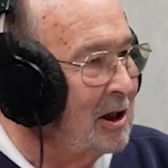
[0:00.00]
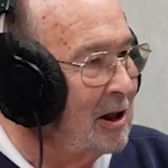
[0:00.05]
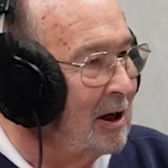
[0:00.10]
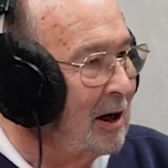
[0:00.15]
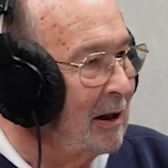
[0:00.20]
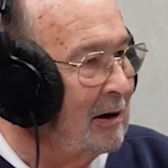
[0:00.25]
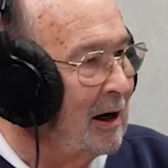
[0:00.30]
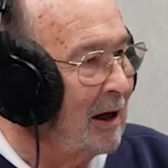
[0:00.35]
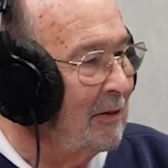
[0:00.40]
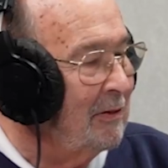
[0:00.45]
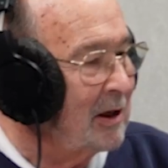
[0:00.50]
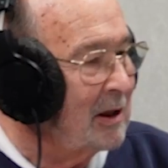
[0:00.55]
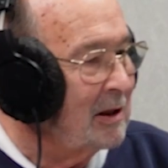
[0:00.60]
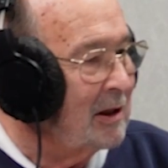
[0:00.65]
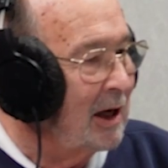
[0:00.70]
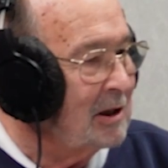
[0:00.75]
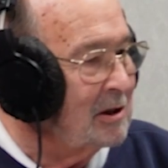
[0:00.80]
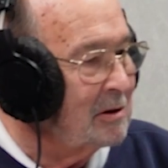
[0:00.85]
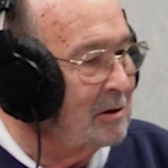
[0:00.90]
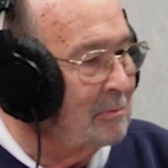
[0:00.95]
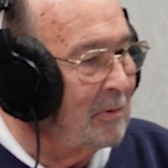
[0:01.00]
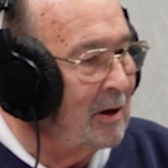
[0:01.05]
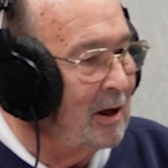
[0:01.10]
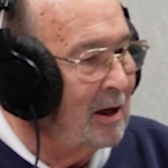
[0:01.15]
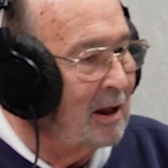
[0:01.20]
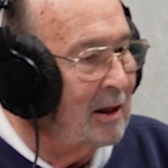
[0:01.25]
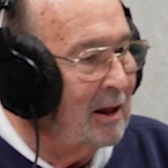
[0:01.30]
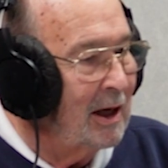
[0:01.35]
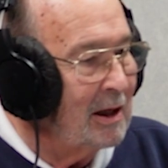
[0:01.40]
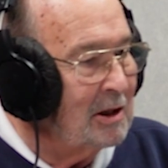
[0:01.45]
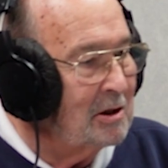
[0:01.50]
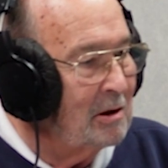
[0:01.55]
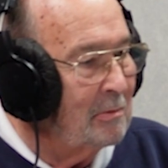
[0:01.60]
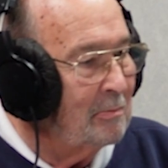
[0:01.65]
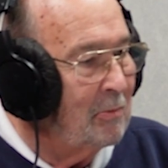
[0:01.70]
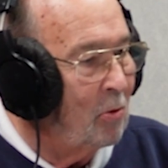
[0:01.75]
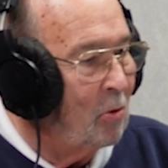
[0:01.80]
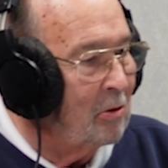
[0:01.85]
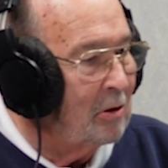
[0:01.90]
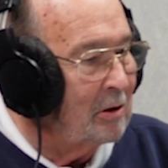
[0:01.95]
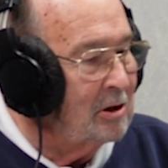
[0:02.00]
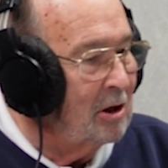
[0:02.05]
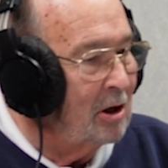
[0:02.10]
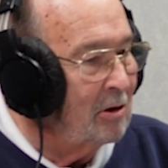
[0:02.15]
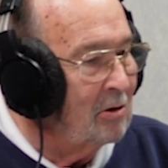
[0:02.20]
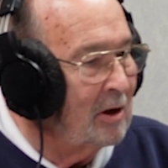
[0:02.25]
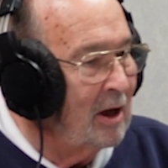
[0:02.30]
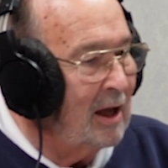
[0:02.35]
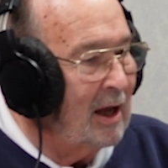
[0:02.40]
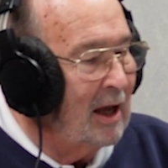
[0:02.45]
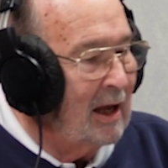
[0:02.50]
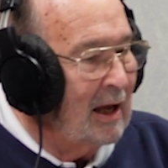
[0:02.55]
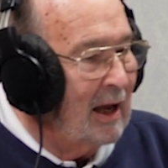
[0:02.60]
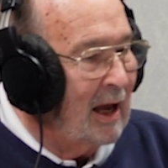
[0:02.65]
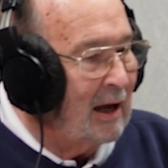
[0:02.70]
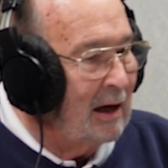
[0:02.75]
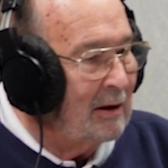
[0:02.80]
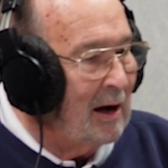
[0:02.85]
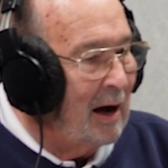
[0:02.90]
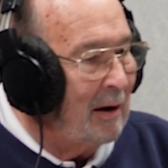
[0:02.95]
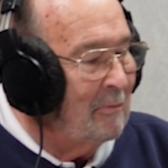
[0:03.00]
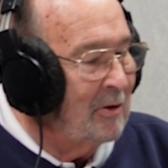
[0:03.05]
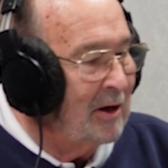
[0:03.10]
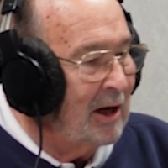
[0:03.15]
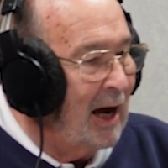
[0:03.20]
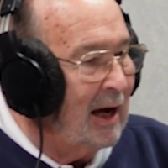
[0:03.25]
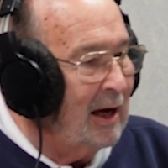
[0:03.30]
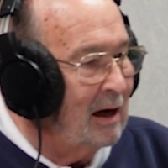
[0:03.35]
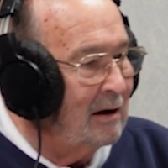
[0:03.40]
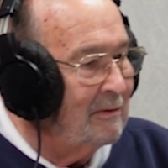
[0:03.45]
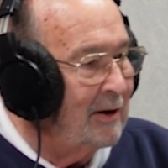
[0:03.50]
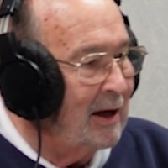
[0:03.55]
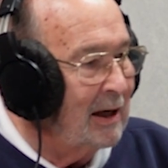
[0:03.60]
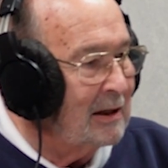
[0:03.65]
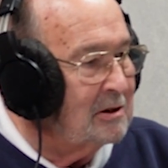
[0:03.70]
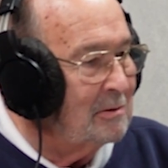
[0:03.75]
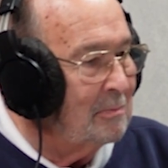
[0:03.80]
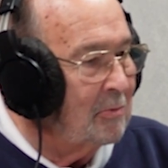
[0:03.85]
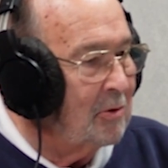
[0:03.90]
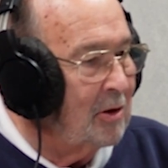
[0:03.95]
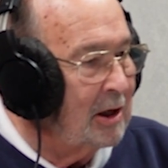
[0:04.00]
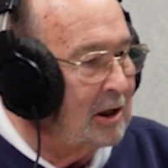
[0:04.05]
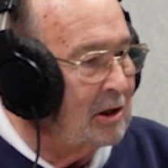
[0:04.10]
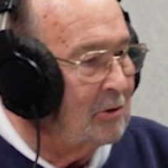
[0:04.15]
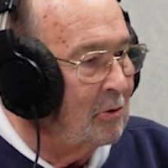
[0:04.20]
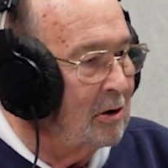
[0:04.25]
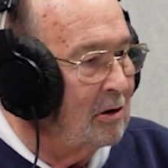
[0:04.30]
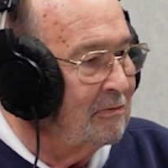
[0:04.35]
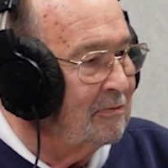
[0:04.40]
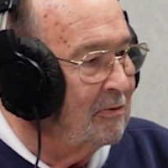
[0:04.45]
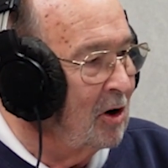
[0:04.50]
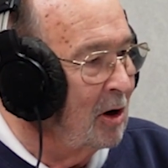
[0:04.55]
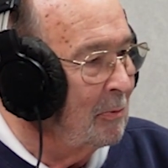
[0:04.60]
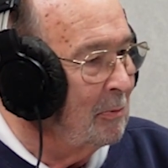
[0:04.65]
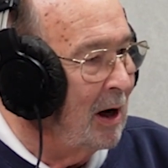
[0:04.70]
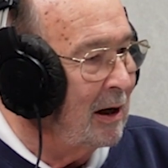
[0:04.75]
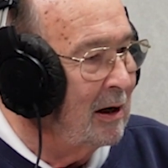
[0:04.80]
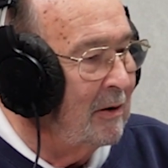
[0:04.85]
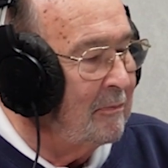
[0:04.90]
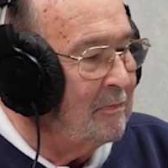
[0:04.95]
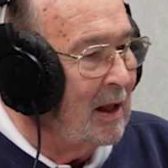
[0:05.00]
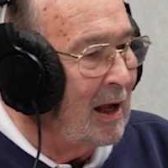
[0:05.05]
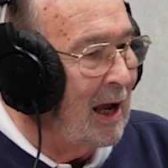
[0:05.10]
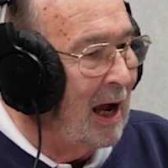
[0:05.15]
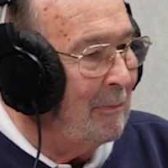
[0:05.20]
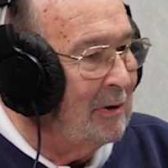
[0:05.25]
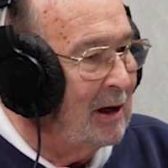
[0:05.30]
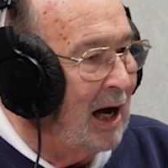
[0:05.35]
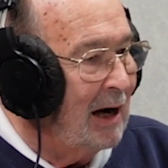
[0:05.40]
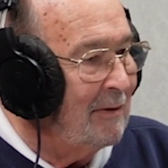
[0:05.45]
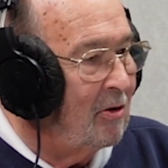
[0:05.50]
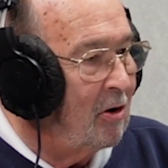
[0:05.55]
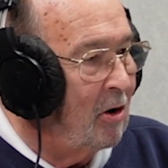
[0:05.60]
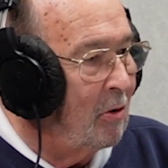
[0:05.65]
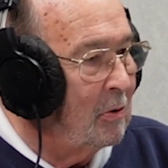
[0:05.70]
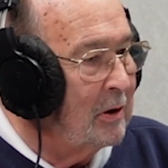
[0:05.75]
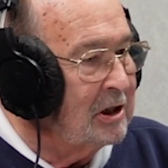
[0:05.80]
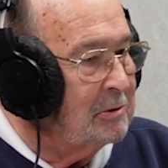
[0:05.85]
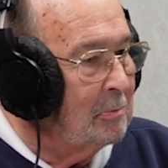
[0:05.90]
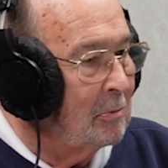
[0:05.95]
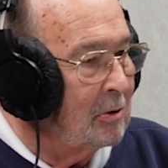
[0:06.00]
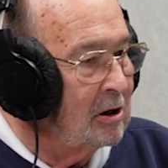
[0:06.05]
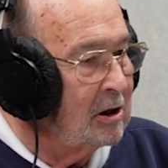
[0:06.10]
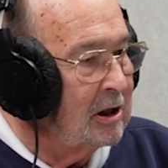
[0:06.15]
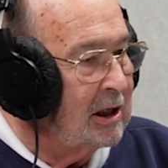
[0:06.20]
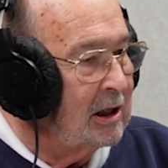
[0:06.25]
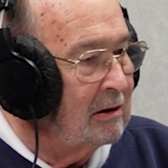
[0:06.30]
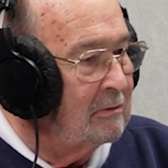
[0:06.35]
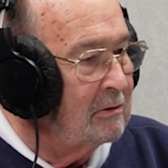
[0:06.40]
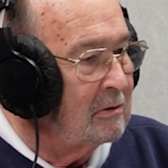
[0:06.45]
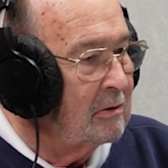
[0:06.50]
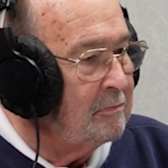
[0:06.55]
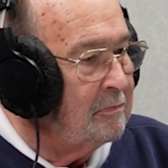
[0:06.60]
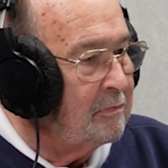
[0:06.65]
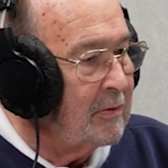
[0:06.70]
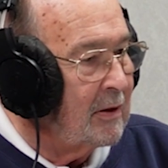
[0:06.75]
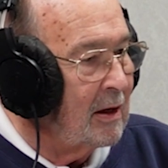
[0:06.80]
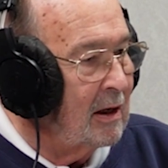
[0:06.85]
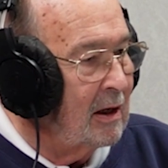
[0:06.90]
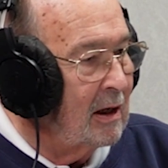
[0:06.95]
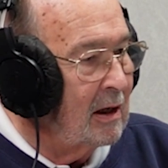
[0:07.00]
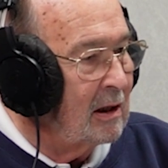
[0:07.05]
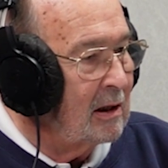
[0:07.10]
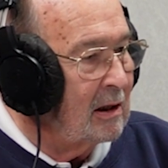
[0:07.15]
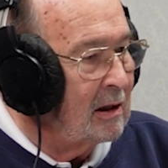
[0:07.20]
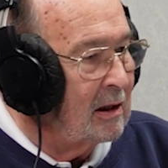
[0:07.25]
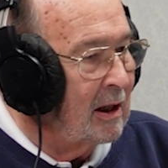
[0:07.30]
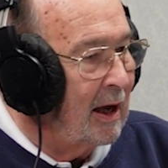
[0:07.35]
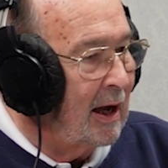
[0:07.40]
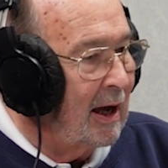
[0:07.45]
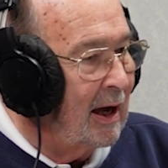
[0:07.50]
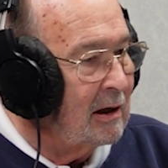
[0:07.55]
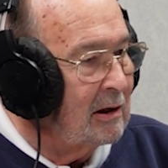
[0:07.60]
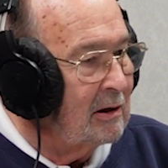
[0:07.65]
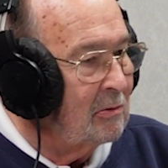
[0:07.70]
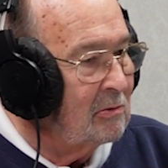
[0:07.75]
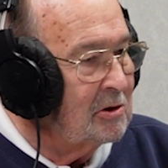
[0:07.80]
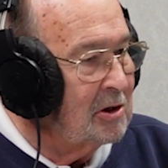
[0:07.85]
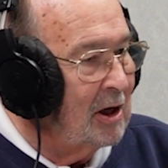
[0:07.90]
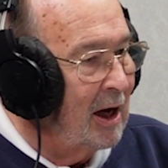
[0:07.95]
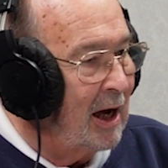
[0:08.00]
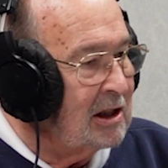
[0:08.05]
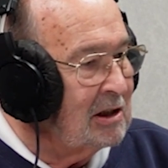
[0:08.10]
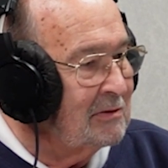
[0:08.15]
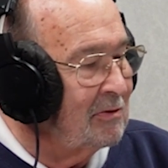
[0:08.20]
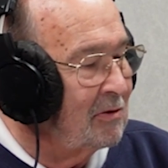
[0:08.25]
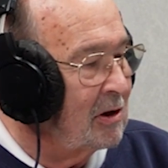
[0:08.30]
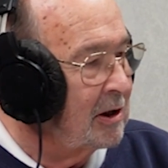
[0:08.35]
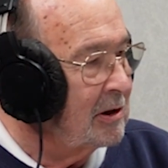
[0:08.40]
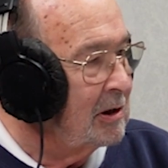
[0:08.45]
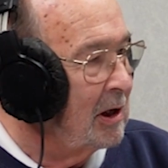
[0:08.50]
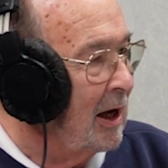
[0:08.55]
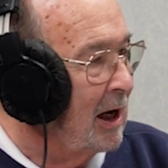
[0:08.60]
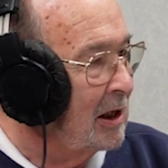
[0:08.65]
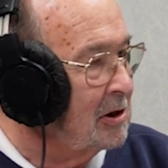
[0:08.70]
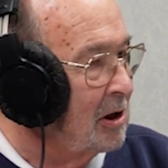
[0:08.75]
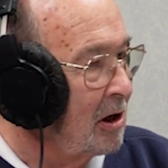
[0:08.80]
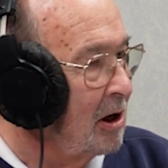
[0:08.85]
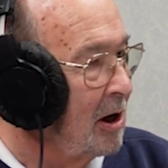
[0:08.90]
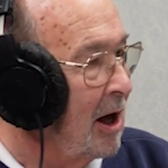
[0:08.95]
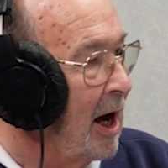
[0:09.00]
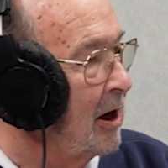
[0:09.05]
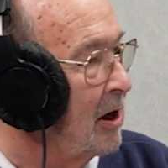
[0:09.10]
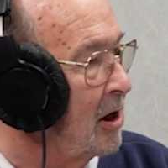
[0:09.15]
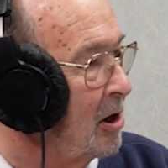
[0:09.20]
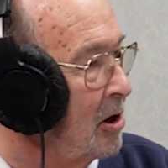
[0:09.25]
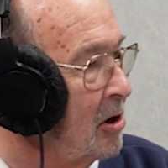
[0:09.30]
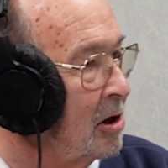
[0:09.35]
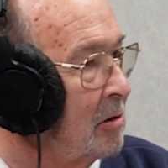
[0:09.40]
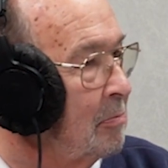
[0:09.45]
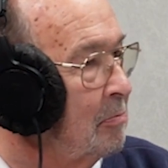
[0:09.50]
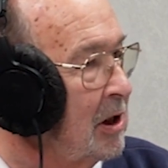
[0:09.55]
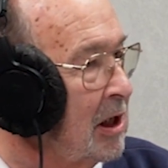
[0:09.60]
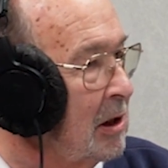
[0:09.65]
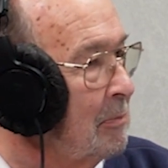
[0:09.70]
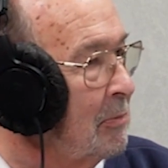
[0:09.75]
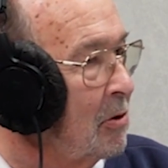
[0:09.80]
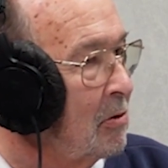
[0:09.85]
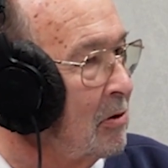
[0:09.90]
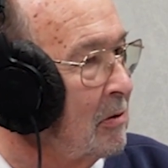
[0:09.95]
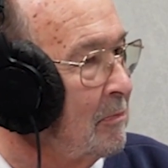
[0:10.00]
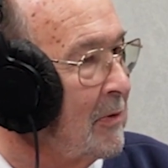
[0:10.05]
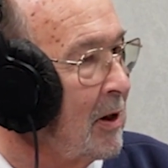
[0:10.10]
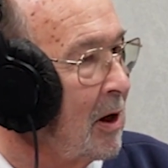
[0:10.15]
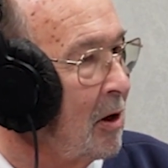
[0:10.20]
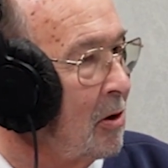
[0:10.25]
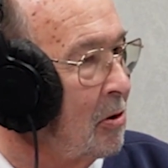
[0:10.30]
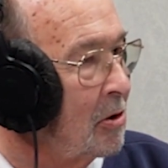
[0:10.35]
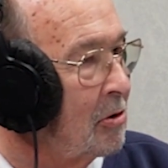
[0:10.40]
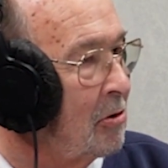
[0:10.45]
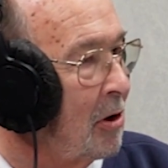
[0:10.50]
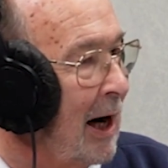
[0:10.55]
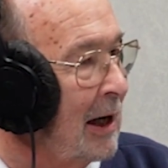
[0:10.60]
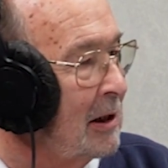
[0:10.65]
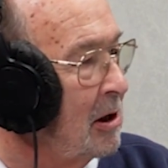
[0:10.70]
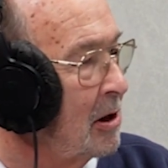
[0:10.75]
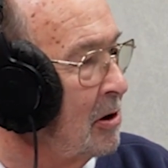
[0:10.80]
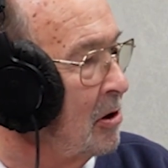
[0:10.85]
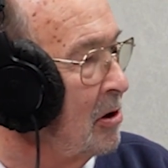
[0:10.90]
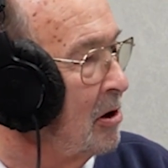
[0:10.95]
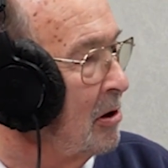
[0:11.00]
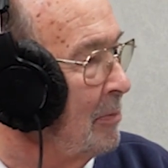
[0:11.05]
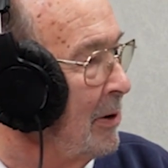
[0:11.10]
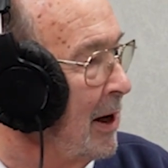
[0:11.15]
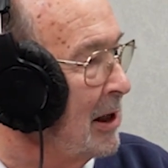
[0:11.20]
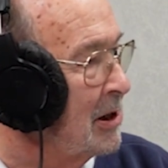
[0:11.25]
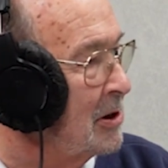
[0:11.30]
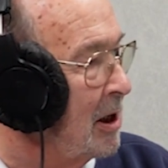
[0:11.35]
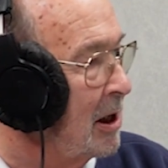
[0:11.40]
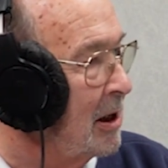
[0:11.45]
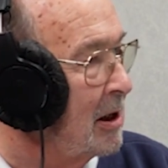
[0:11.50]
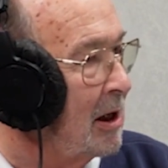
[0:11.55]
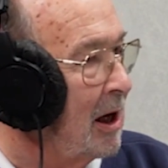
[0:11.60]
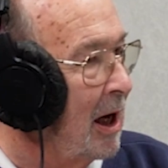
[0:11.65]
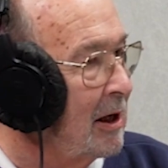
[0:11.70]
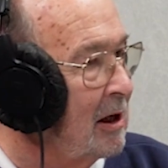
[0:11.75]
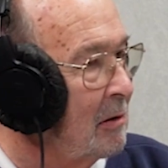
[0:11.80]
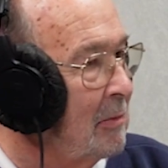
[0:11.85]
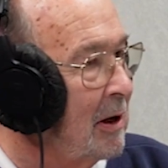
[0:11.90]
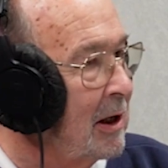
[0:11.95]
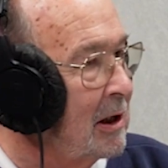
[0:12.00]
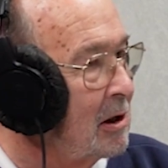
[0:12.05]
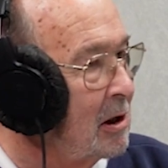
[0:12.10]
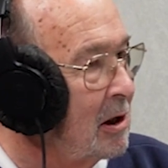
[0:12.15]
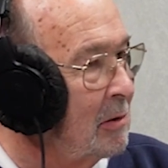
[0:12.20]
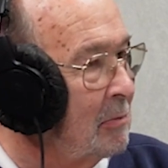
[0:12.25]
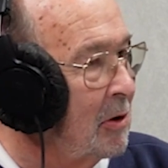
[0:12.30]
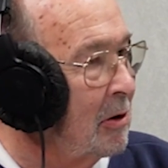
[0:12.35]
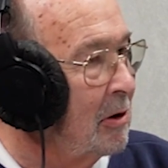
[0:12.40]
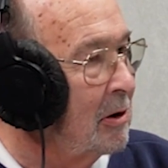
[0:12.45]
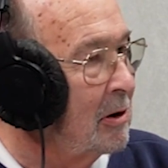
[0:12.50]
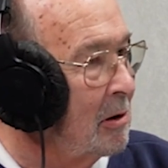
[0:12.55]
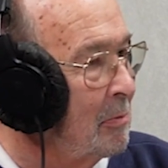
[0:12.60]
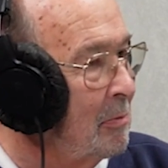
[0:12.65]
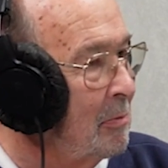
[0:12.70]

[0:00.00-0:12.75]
Yeah, and I think that's that's important. You know, I, but I have had some things reaffirmed. I, I mean, I've always believed that Jacksonville is, has a lot of good people who are trying to do the best they can to make the community